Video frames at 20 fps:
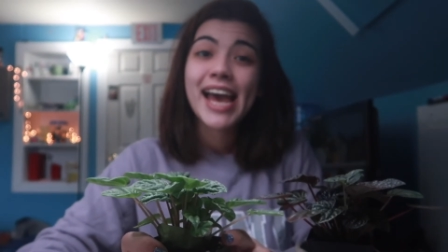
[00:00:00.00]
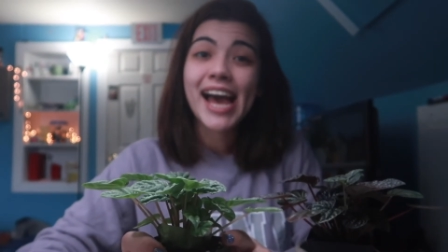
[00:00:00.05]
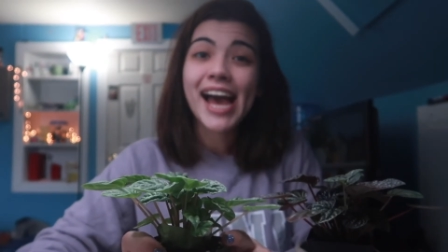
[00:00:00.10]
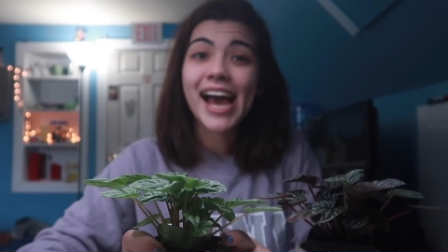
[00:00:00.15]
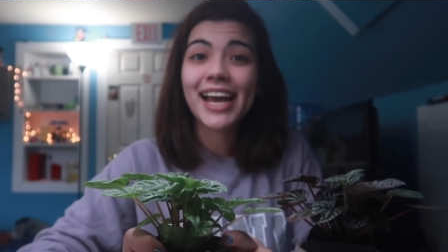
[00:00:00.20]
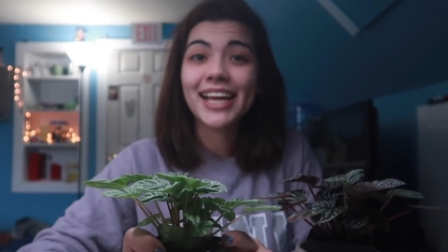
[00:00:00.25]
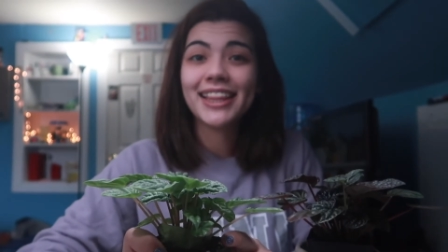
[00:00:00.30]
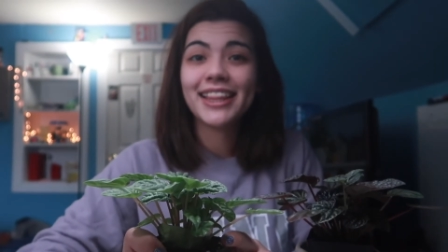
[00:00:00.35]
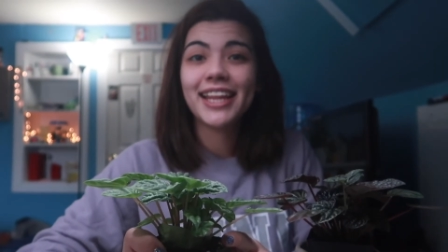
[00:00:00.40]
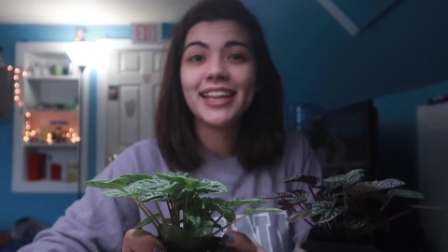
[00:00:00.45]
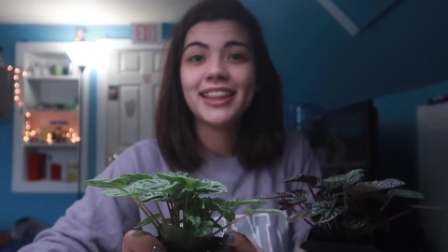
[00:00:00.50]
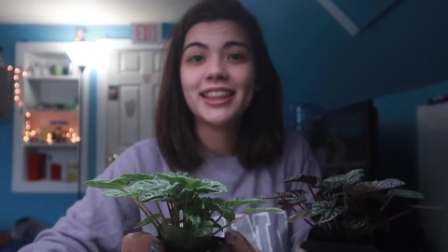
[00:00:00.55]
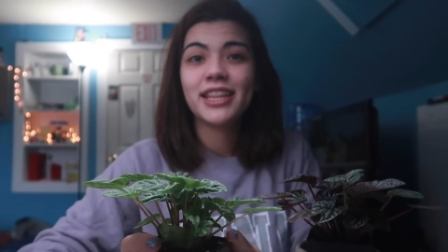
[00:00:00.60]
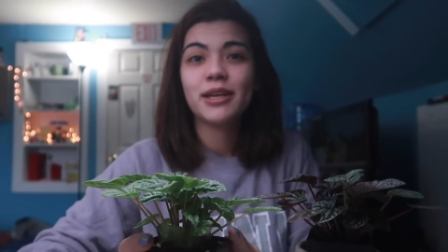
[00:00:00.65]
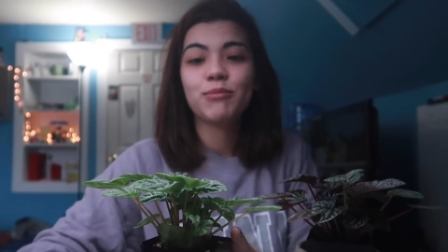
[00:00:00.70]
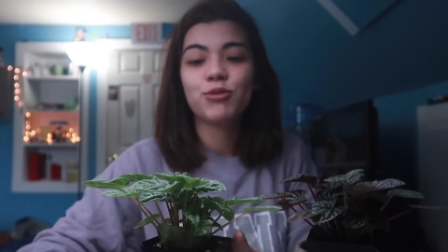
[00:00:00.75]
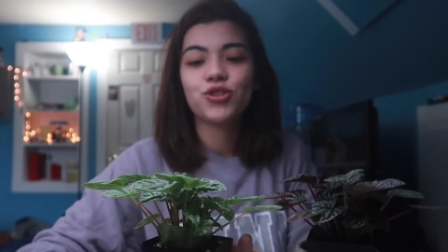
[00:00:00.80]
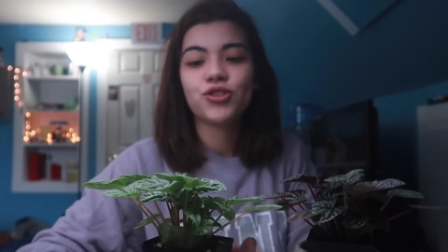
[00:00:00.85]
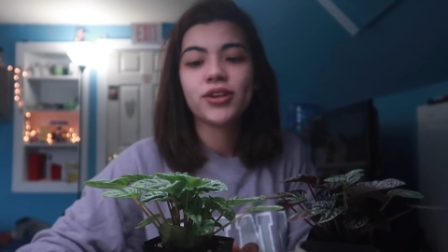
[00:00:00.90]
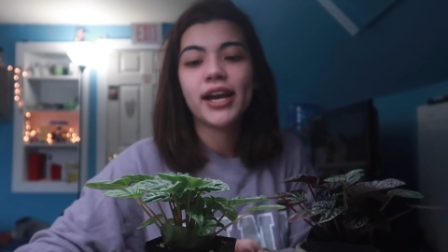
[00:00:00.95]
I let
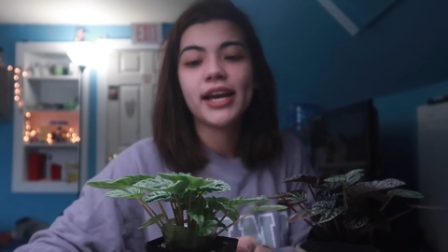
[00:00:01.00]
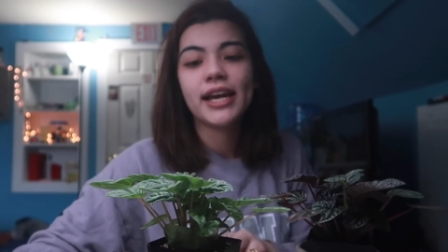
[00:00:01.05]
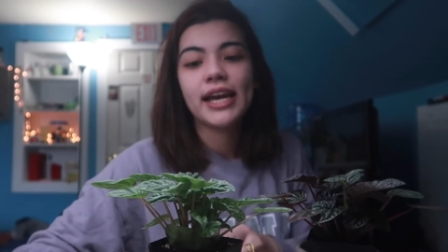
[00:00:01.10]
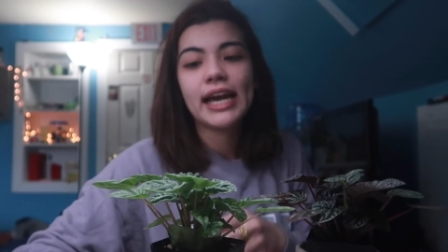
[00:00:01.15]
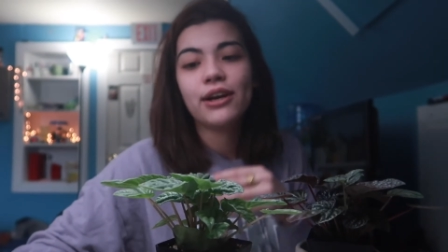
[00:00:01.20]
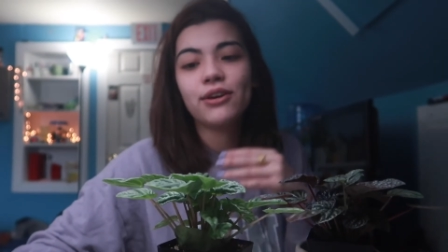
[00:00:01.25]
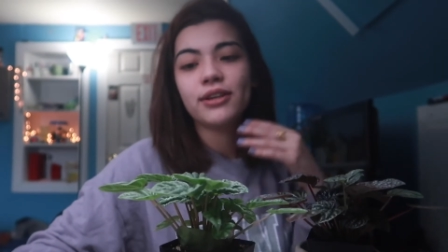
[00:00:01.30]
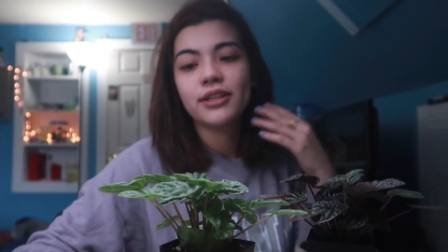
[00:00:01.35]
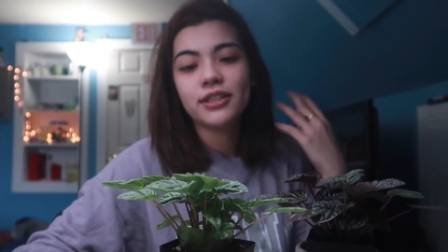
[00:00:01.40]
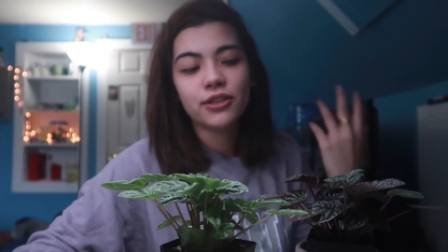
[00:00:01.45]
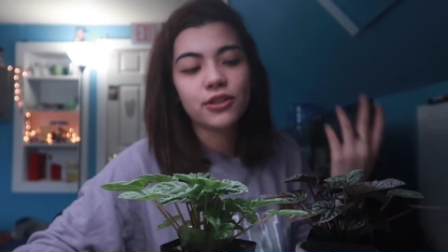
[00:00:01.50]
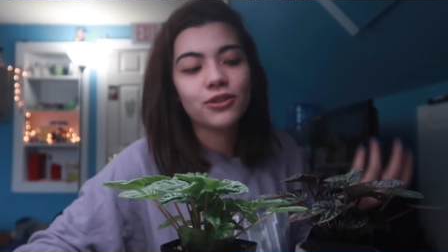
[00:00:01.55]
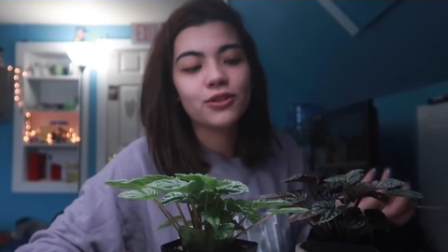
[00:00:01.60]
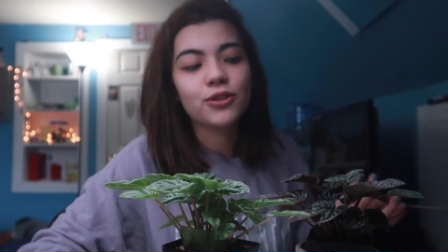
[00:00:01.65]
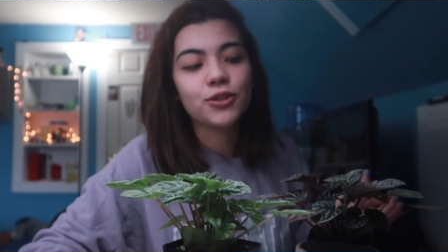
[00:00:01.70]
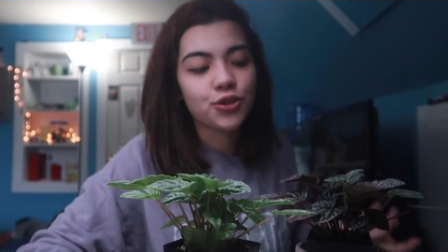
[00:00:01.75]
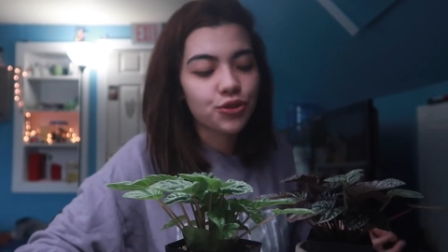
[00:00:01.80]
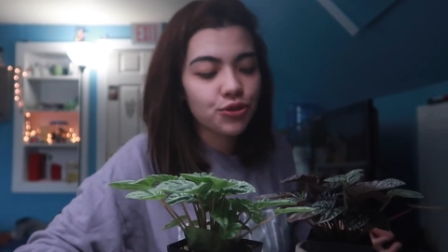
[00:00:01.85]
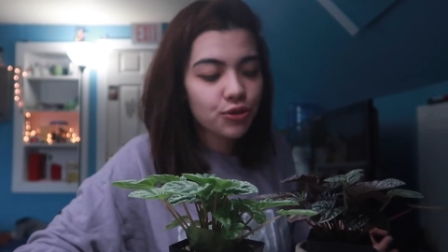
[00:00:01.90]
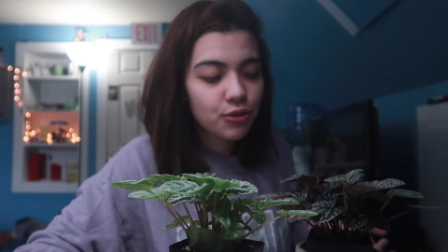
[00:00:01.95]
them dry out until
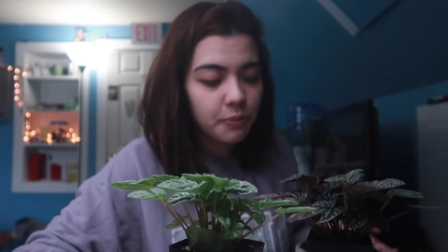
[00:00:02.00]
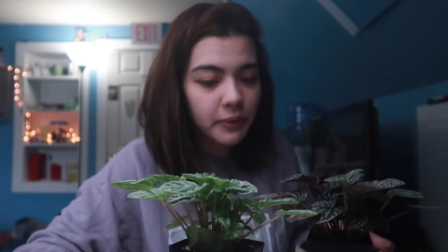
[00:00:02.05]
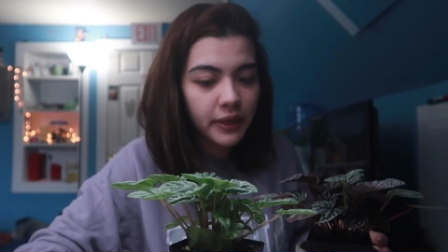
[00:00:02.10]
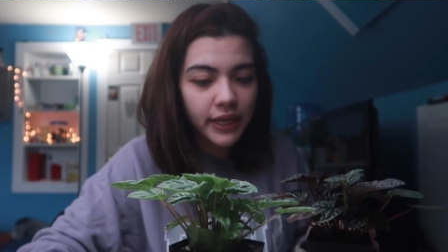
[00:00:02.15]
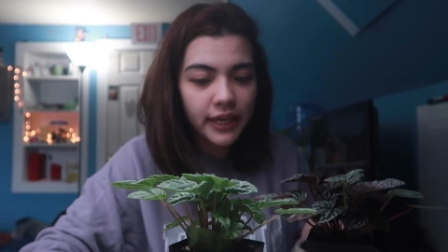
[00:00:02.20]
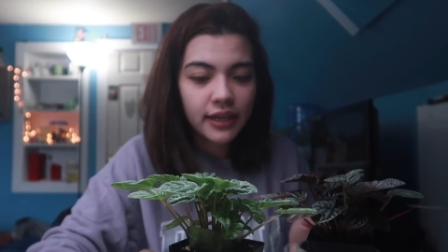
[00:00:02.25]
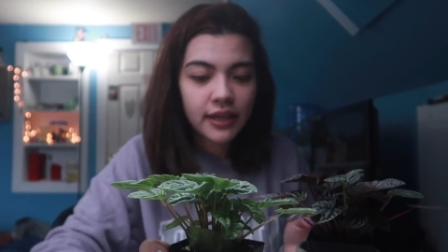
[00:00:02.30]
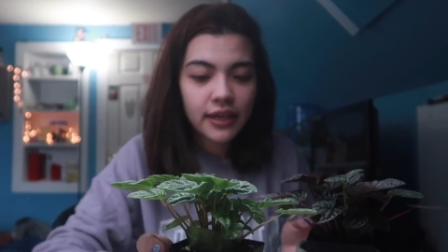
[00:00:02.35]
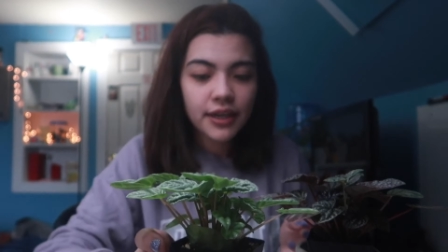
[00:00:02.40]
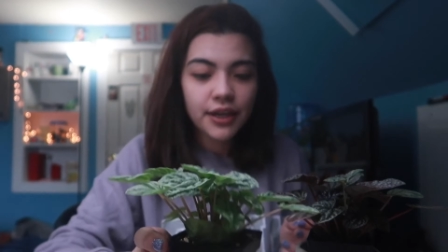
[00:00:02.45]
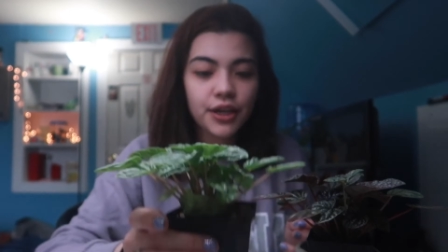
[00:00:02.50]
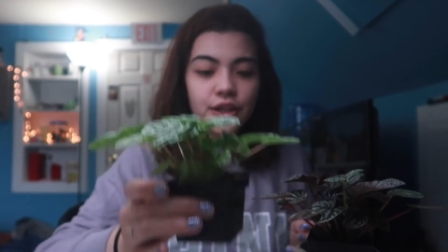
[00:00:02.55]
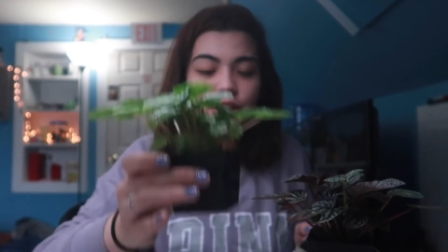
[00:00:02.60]
they're drooping.